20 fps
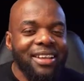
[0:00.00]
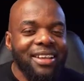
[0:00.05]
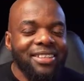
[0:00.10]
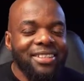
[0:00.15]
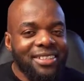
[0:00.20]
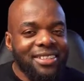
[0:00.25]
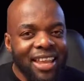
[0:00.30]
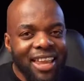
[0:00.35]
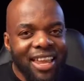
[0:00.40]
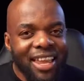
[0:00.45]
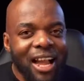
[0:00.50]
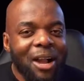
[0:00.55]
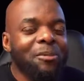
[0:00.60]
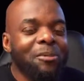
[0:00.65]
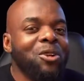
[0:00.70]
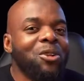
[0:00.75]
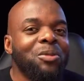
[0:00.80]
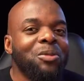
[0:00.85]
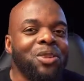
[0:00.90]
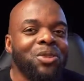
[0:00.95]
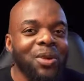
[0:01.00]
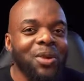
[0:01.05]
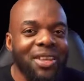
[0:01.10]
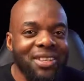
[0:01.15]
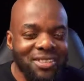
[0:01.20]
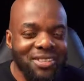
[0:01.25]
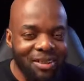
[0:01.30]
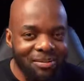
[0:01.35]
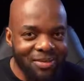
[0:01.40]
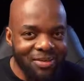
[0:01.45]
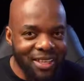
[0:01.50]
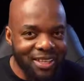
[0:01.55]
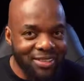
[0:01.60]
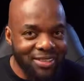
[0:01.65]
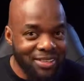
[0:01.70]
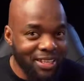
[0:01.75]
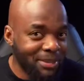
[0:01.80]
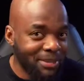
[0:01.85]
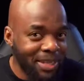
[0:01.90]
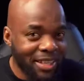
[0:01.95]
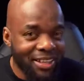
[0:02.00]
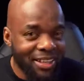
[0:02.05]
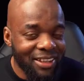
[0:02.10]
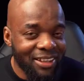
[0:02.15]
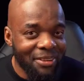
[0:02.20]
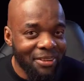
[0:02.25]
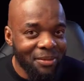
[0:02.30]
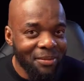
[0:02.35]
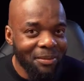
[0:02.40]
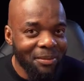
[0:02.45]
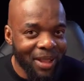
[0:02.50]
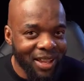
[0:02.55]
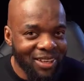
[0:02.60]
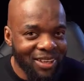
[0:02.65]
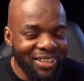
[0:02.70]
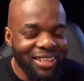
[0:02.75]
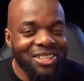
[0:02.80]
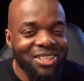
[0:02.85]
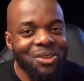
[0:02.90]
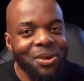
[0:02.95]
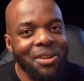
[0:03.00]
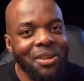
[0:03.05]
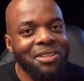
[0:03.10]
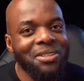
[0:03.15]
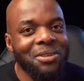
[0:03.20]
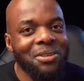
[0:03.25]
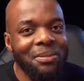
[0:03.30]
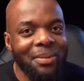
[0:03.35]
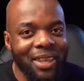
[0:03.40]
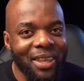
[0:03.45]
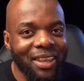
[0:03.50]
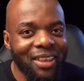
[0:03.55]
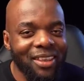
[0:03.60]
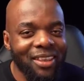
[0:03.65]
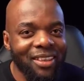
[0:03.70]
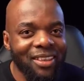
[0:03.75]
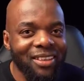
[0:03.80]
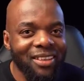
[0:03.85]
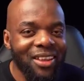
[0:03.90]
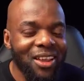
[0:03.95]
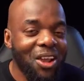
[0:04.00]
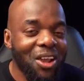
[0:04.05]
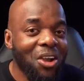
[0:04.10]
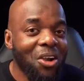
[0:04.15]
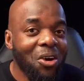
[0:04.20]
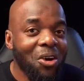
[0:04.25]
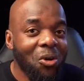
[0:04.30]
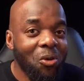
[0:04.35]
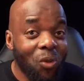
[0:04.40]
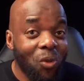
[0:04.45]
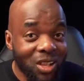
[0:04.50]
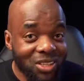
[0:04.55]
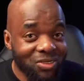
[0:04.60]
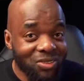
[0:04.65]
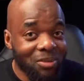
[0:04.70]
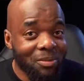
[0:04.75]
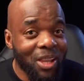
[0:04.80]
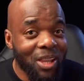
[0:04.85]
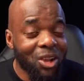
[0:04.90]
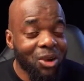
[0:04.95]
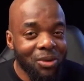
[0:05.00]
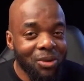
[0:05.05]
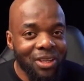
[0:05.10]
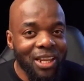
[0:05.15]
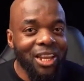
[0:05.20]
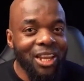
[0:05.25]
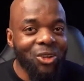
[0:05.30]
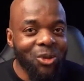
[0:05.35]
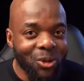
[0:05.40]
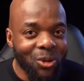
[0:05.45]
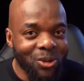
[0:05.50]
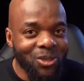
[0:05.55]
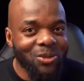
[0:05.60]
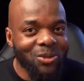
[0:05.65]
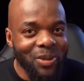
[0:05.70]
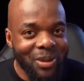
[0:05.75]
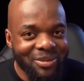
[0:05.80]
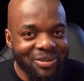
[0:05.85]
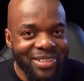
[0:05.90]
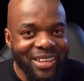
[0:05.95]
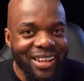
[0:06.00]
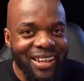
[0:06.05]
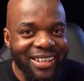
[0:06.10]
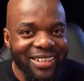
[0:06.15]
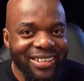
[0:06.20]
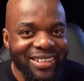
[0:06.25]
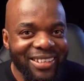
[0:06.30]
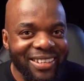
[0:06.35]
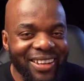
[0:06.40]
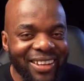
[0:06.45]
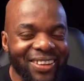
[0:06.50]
Today, I'm going to be doing something similar, but it's going to be what's on my online course website.